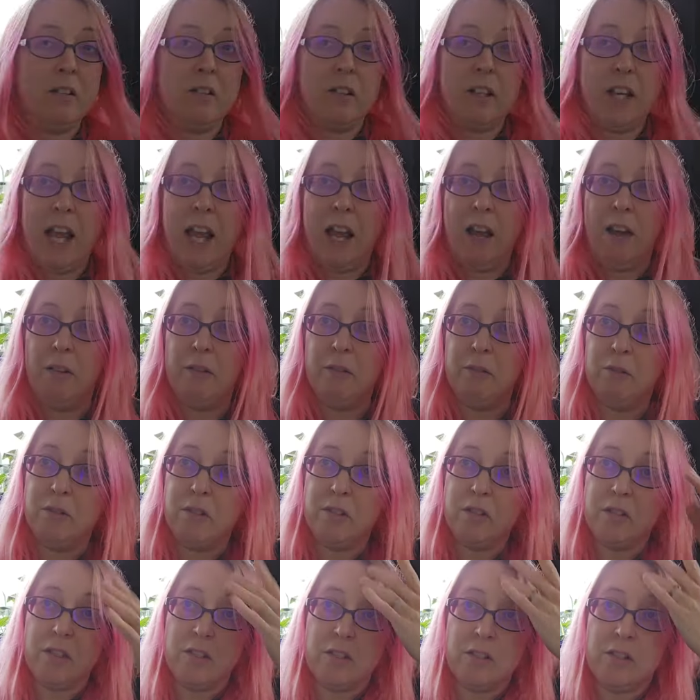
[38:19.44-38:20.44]
now,
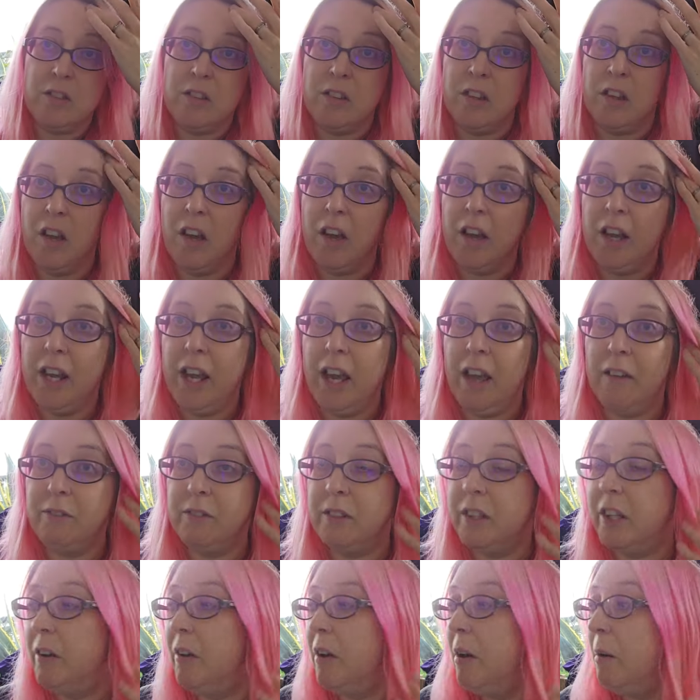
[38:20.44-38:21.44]
so that I have
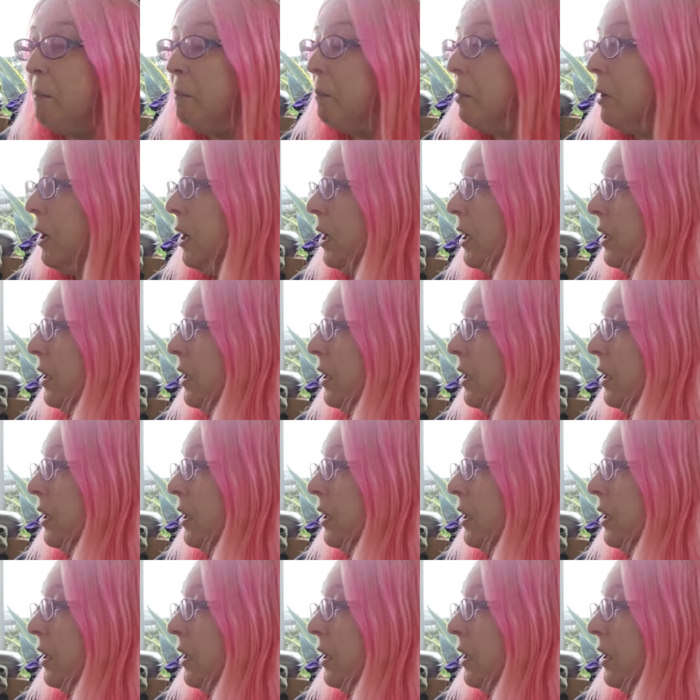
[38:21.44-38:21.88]
to go out and buy a